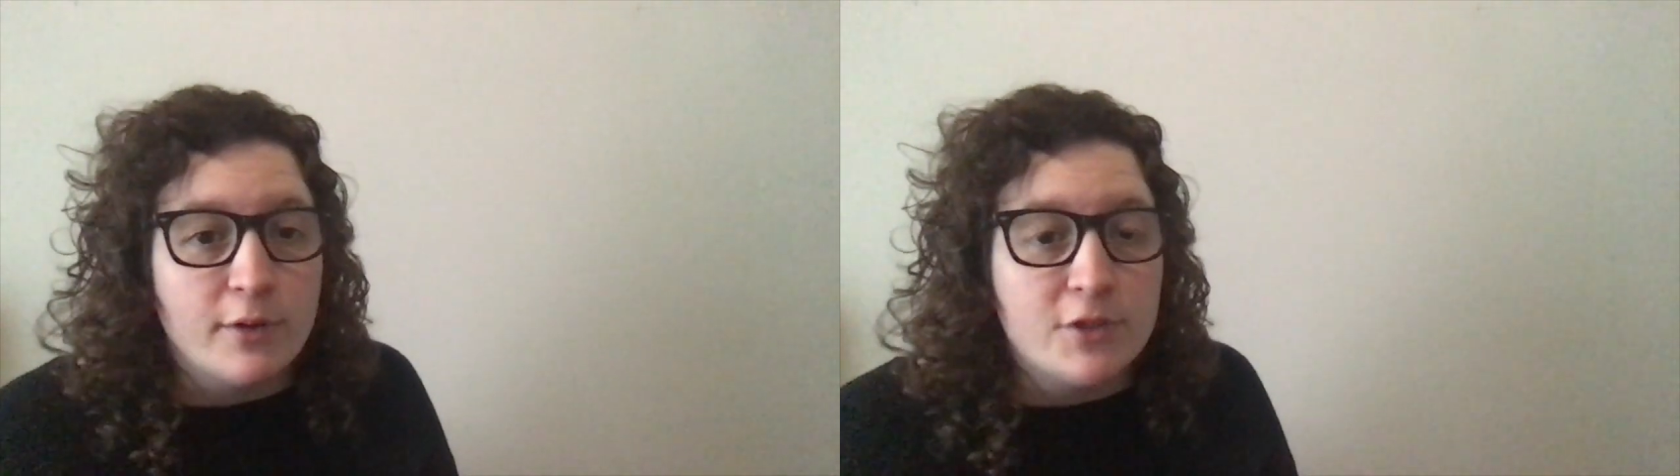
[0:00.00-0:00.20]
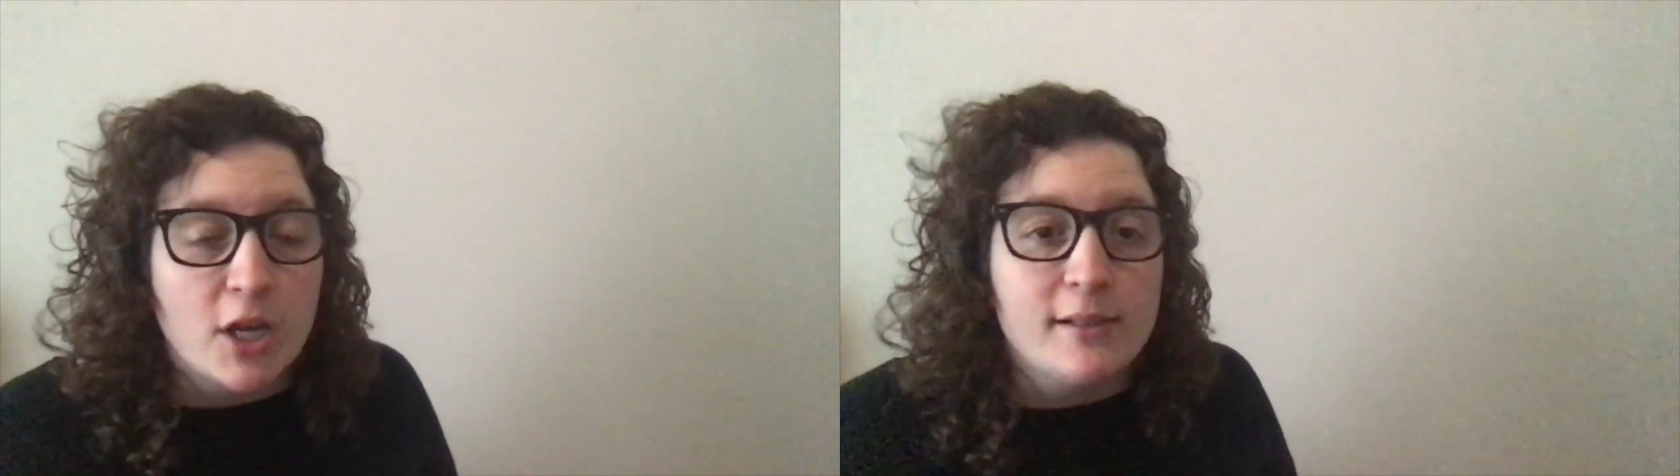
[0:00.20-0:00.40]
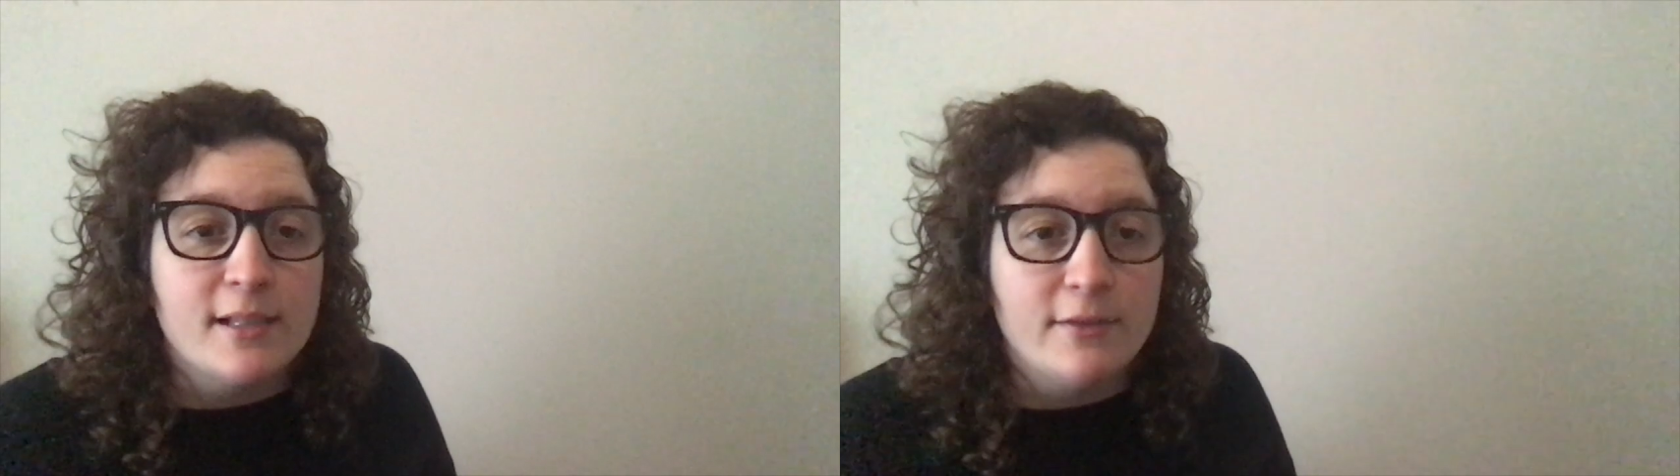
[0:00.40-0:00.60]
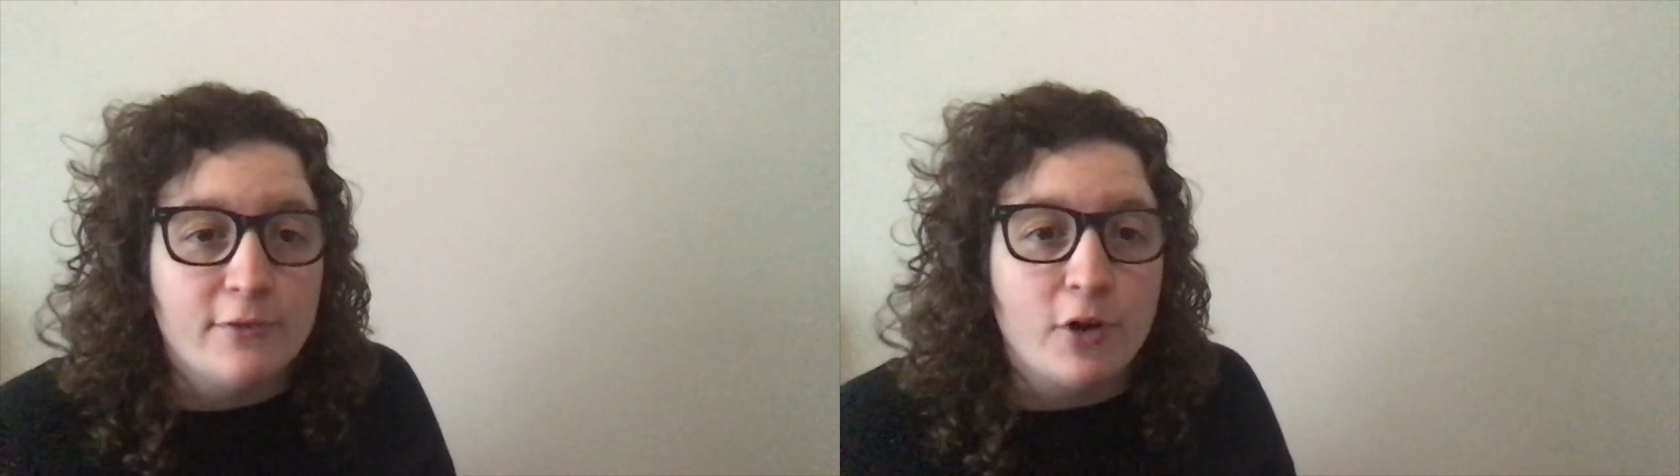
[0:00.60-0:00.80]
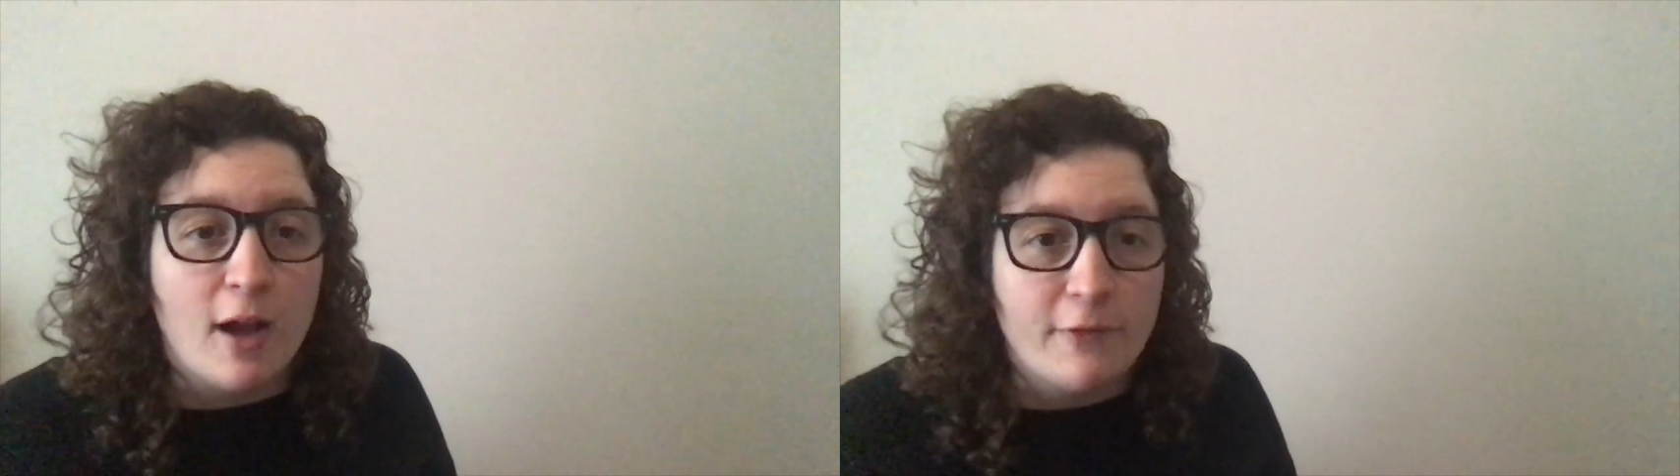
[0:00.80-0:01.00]
checked in
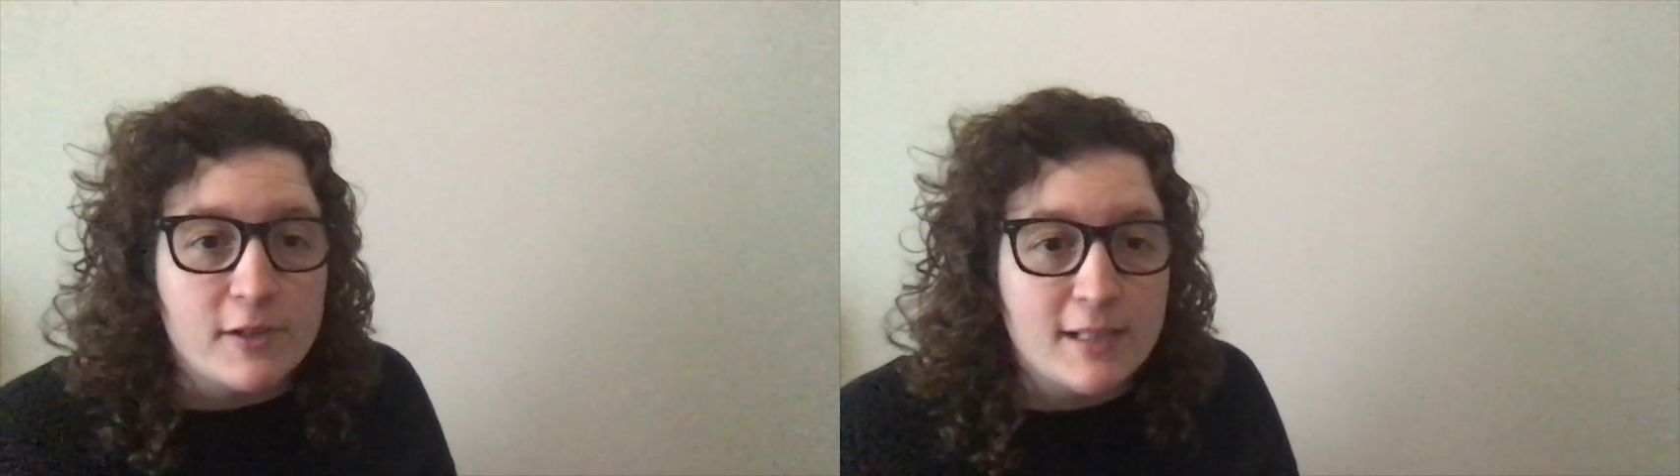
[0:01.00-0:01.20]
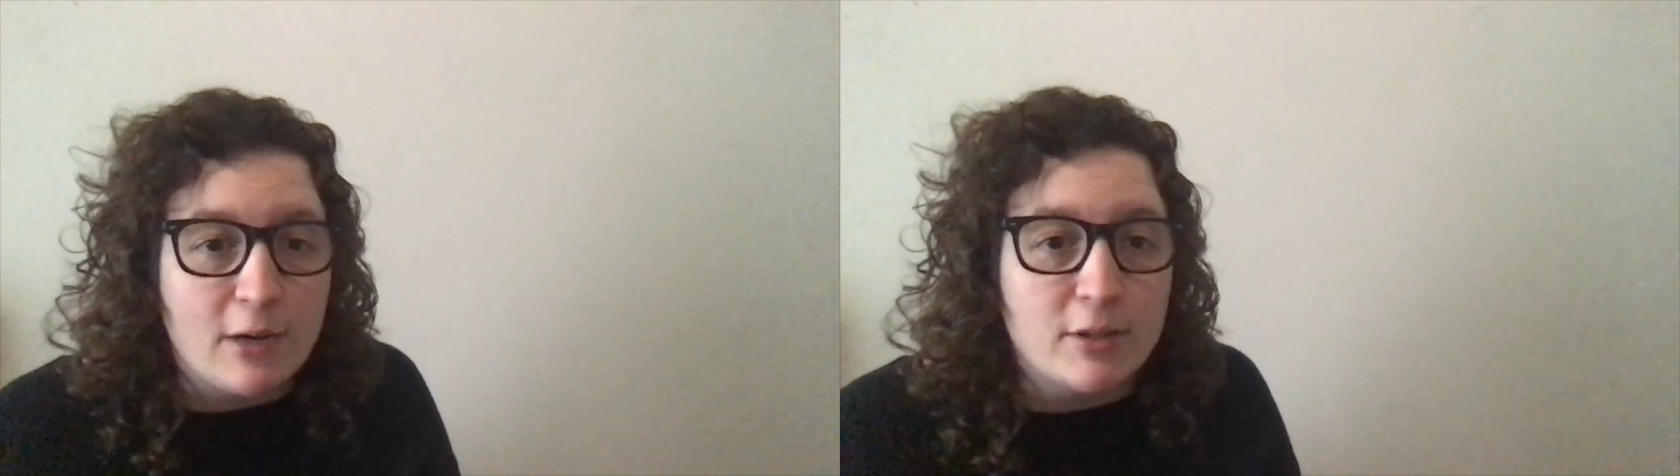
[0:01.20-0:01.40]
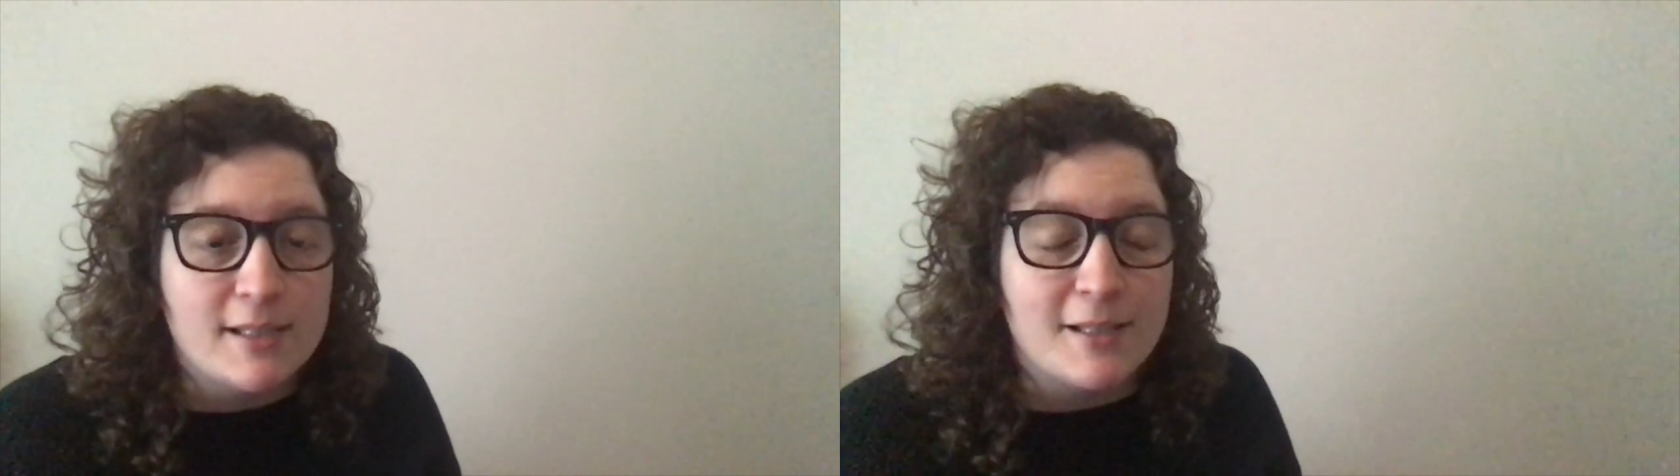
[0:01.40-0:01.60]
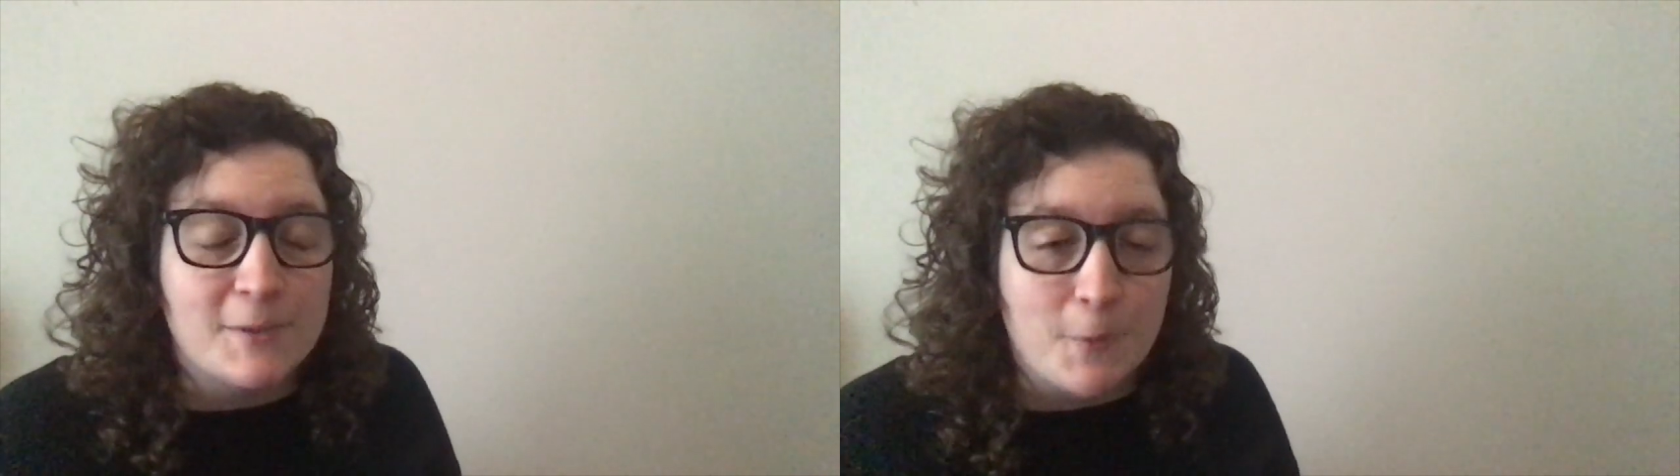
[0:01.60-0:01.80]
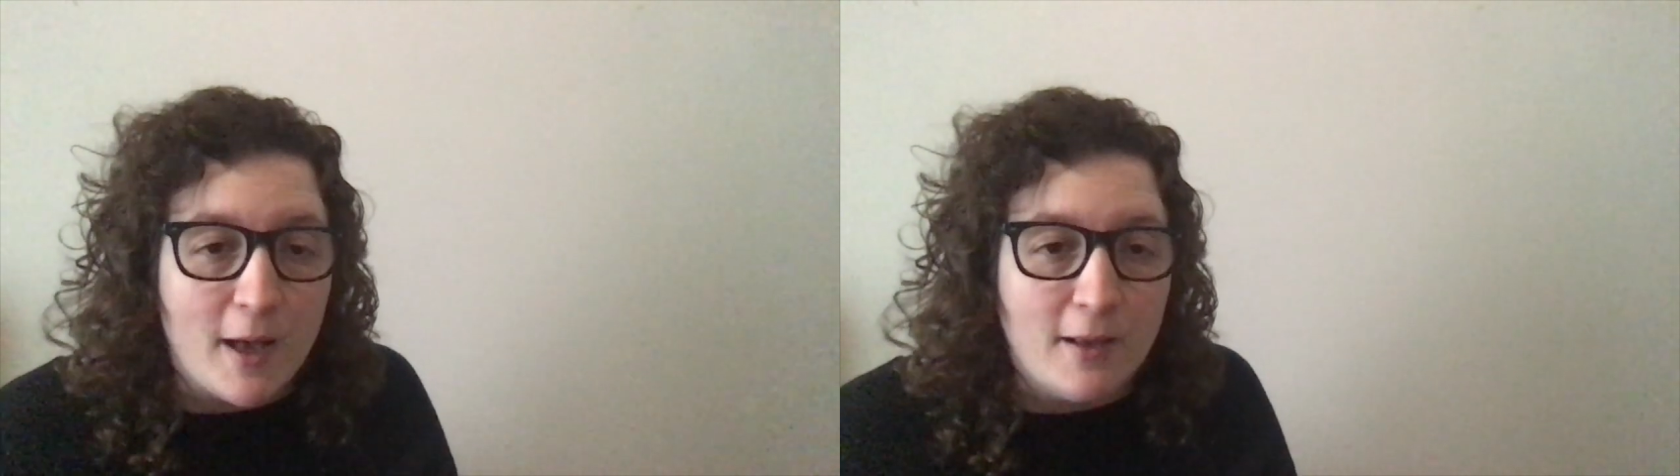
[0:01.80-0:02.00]
for office hours as
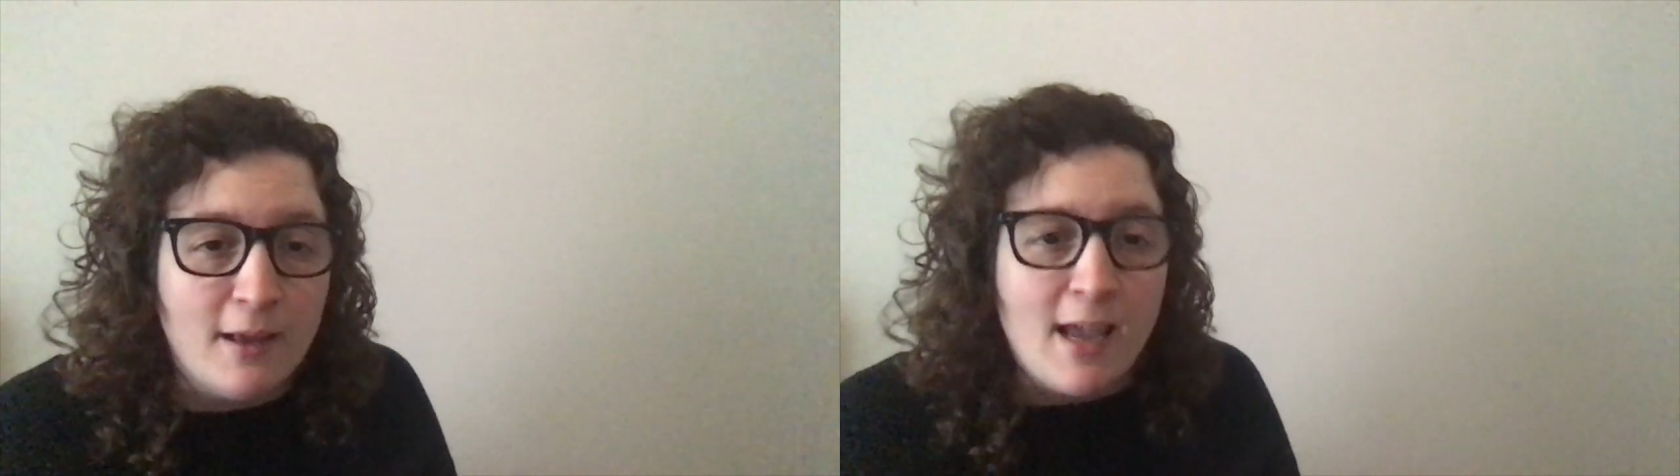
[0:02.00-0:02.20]
well,